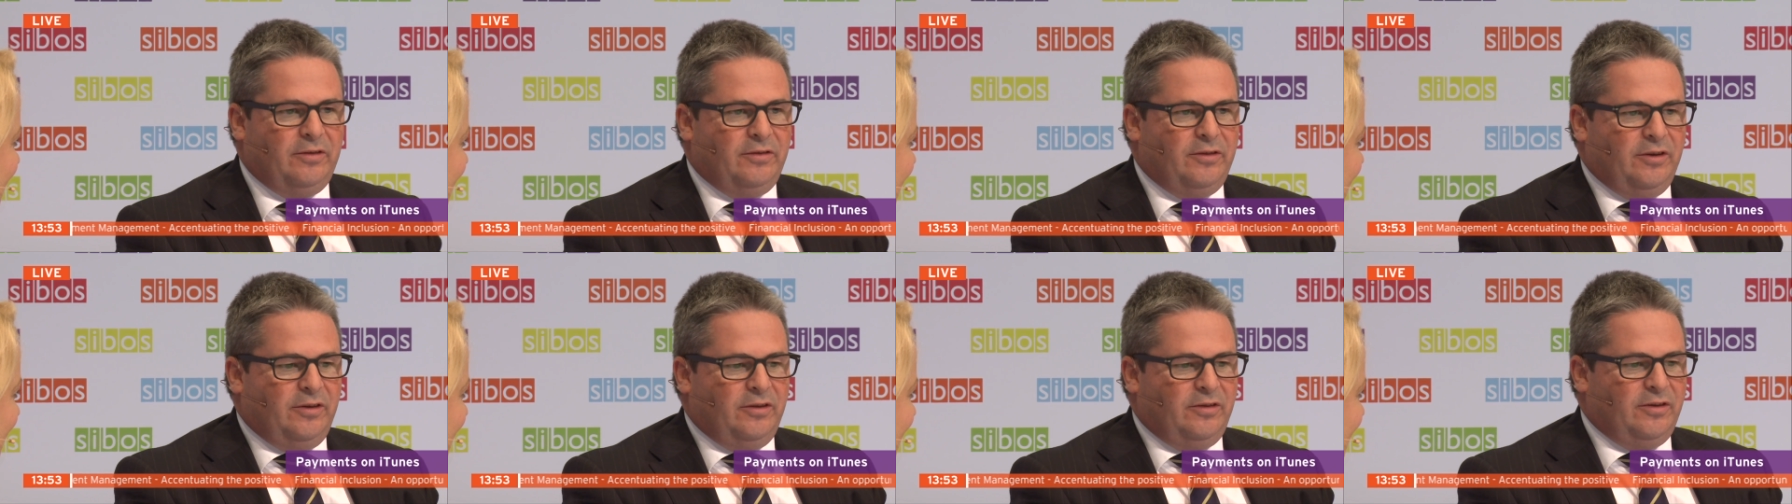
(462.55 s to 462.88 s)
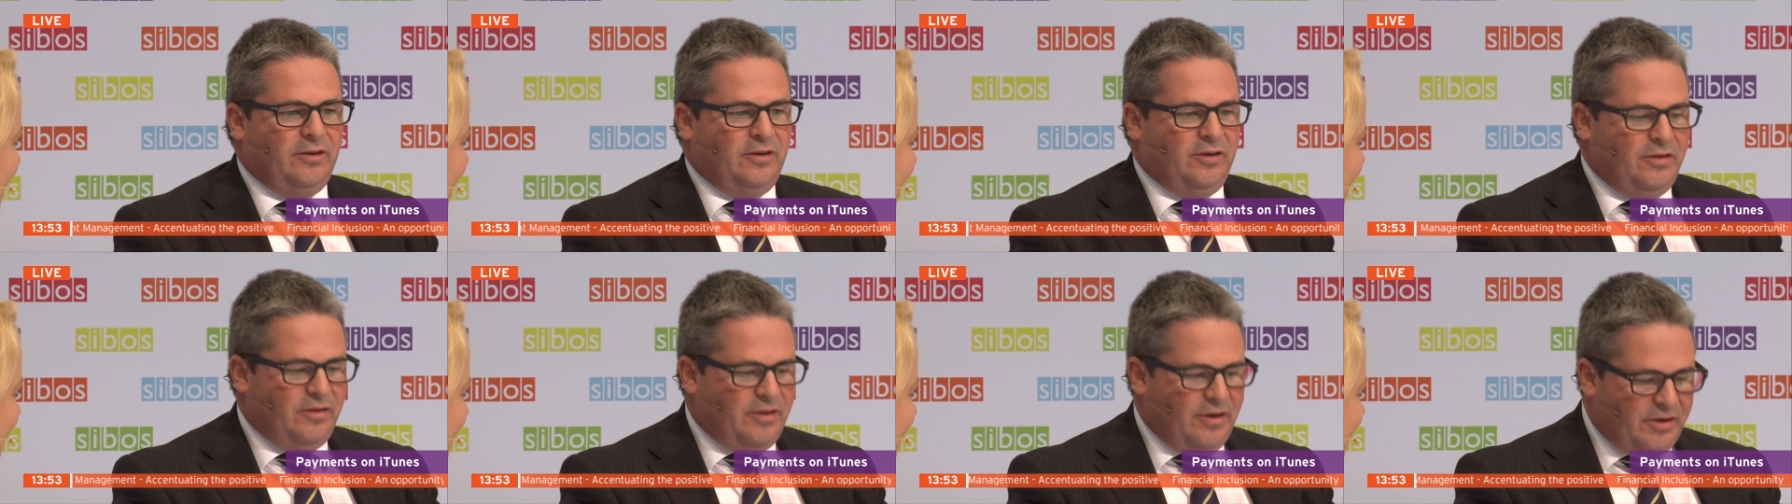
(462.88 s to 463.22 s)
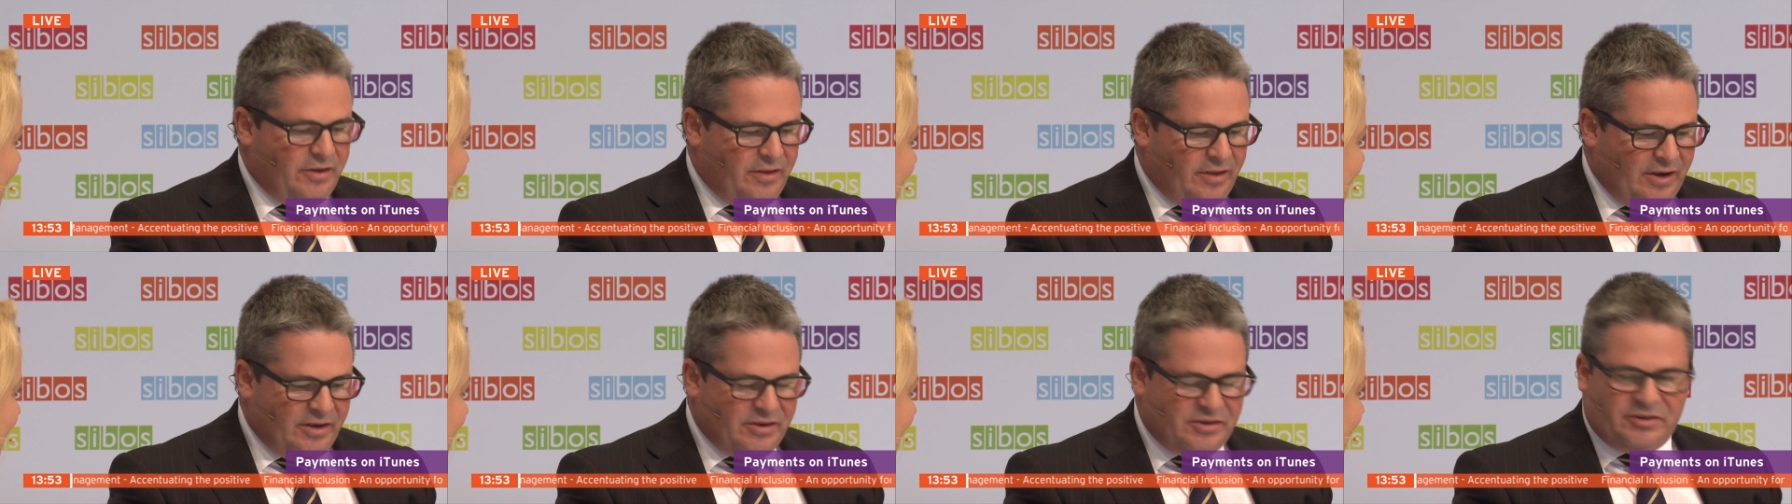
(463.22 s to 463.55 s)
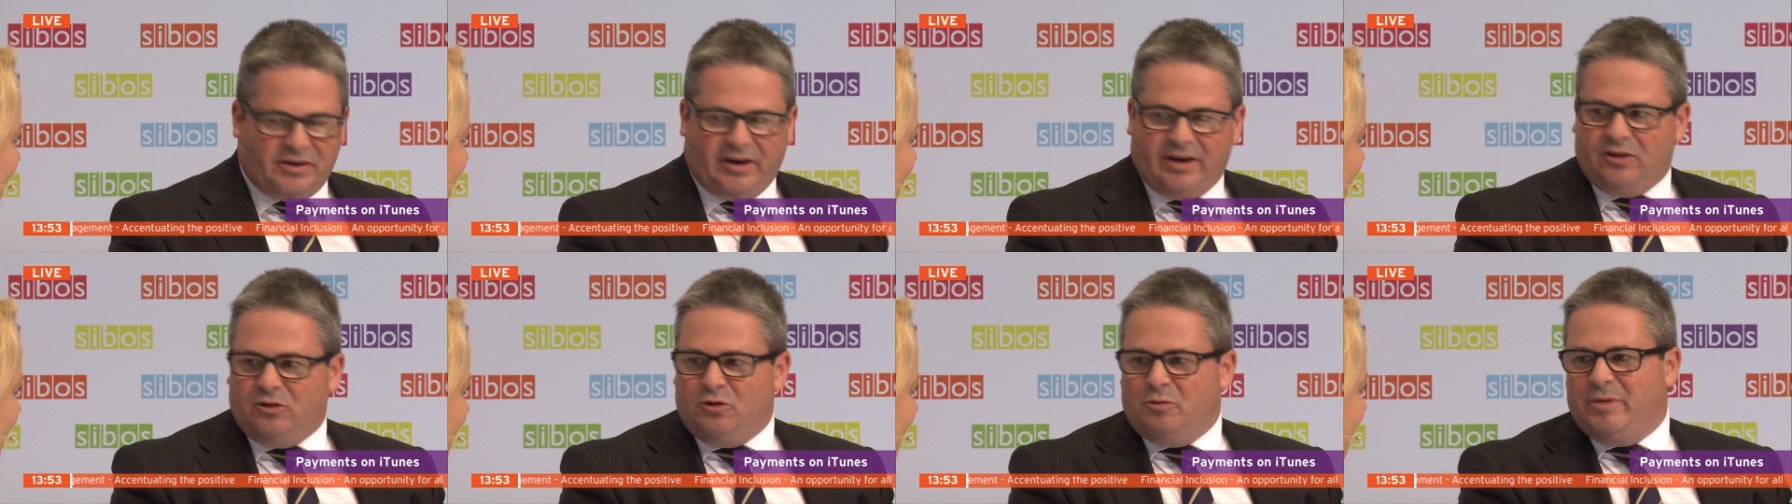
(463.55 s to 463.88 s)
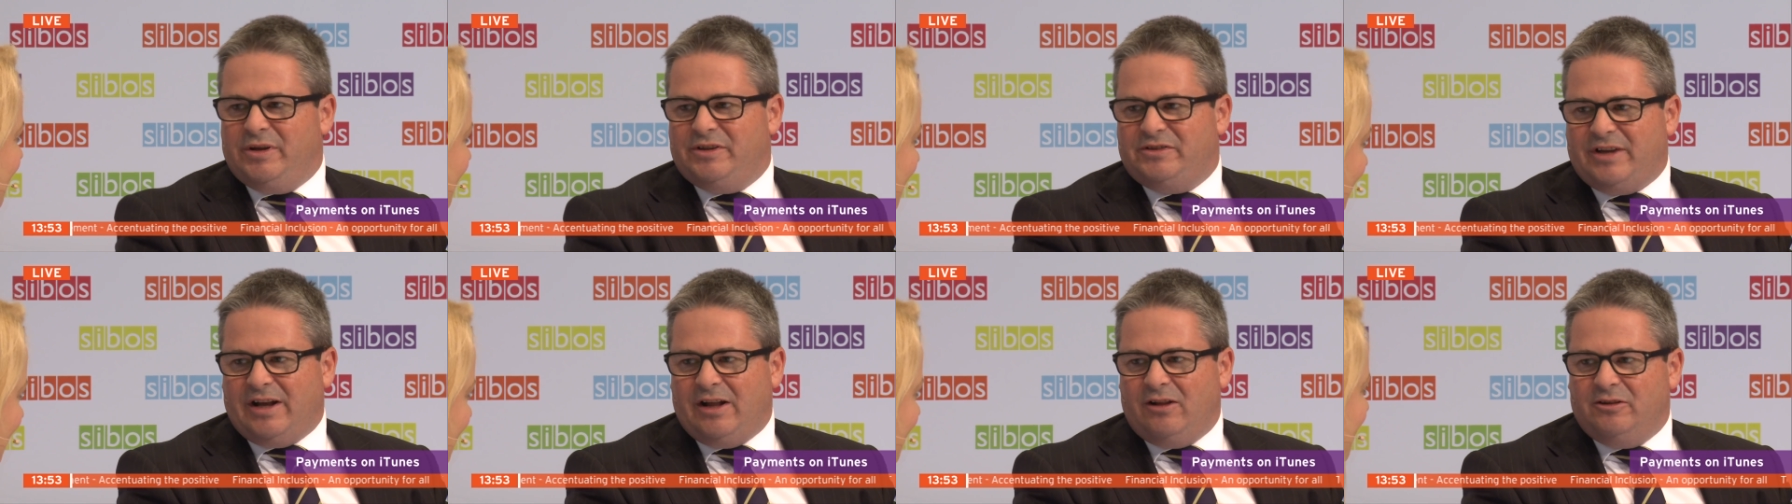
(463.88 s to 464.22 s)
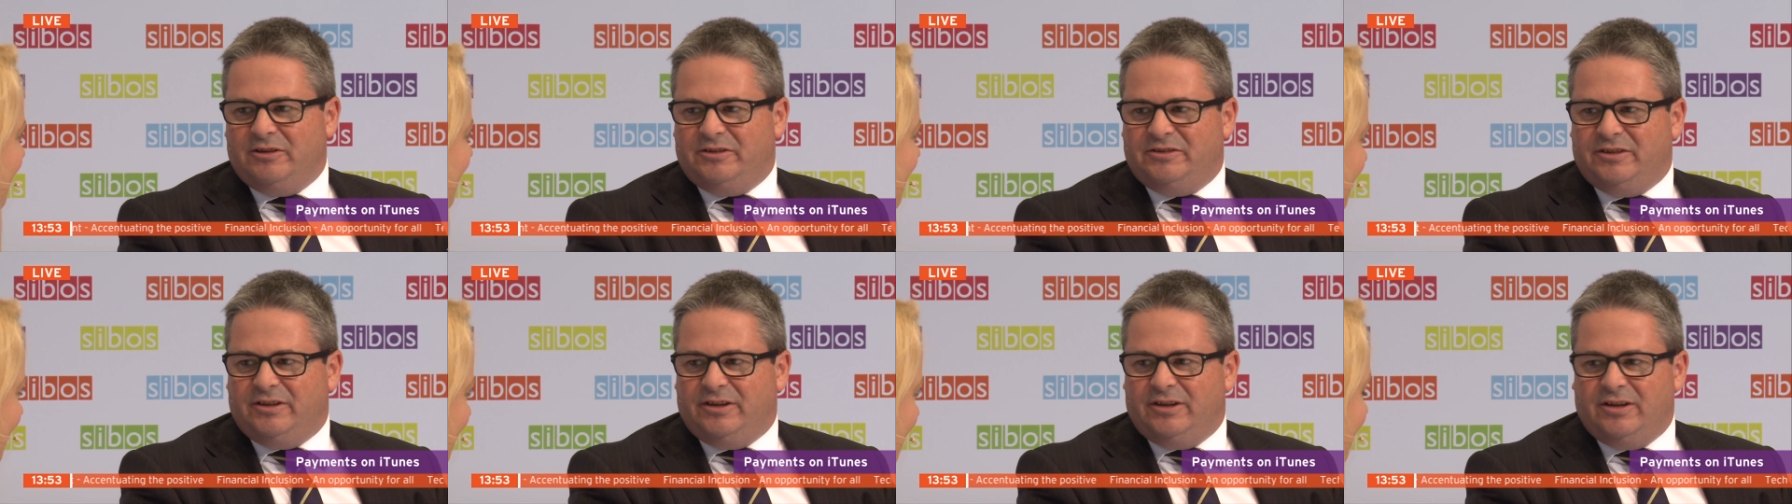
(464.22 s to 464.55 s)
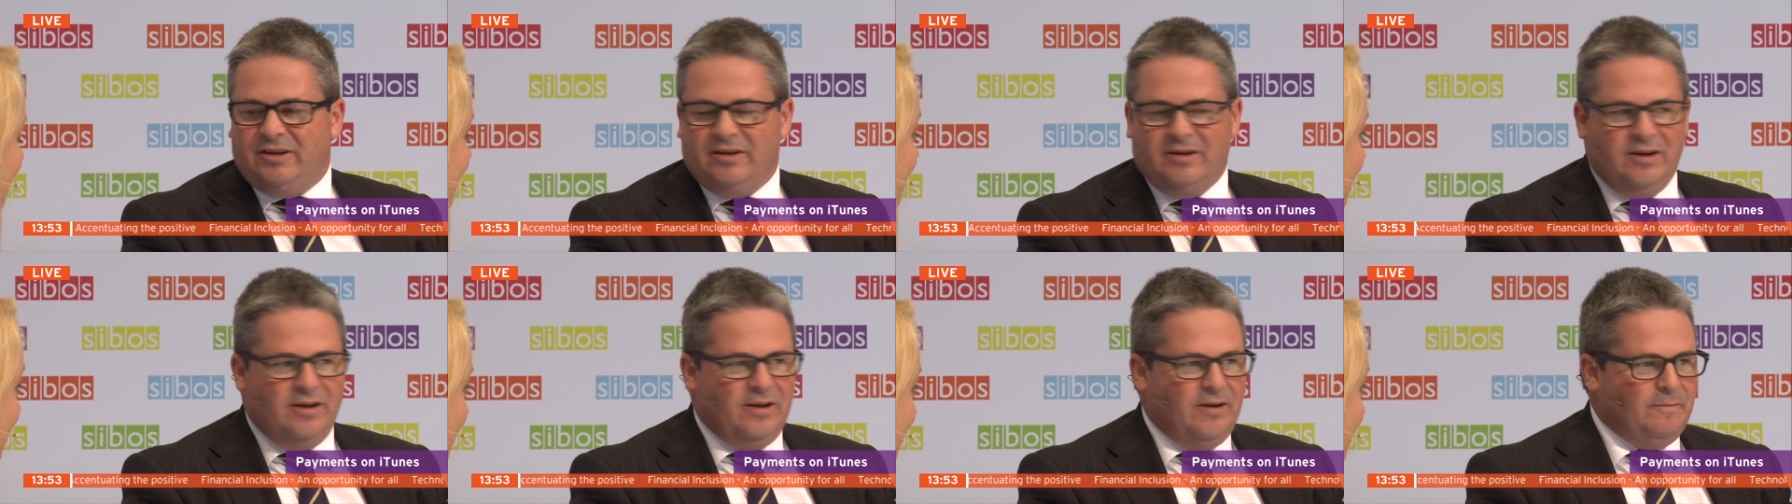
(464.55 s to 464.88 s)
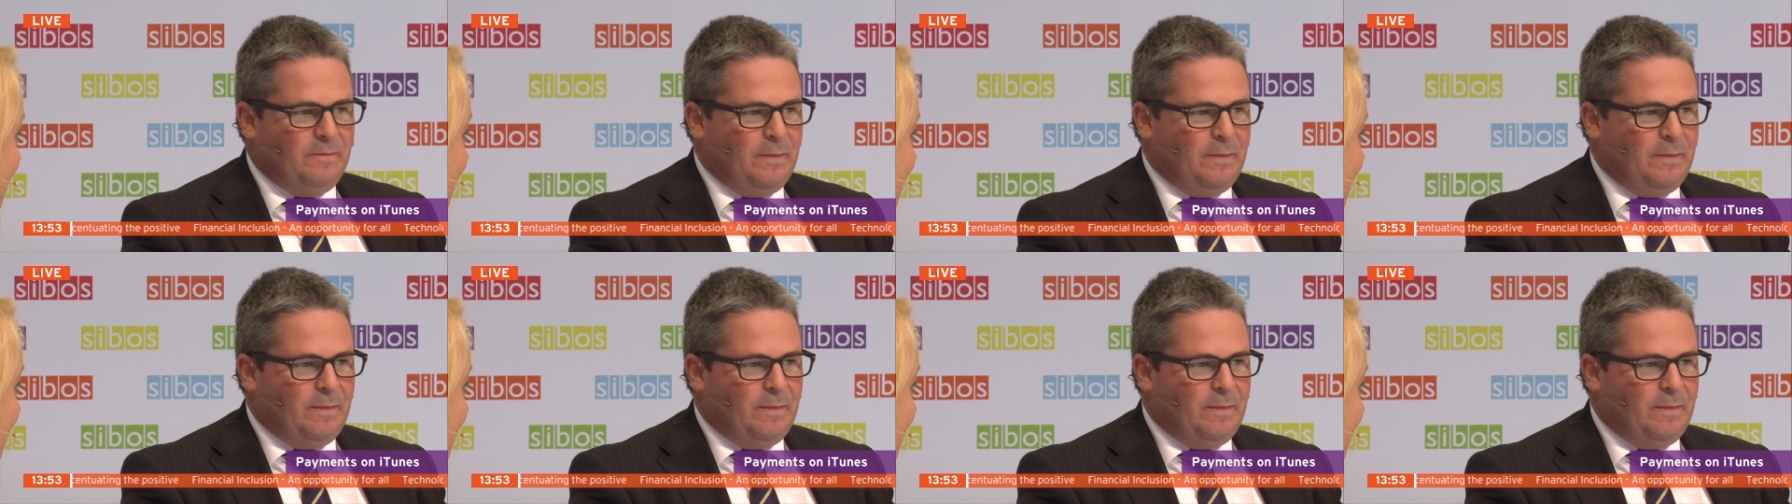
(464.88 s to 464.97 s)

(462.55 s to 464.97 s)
that, that, that, that, that silo mentality,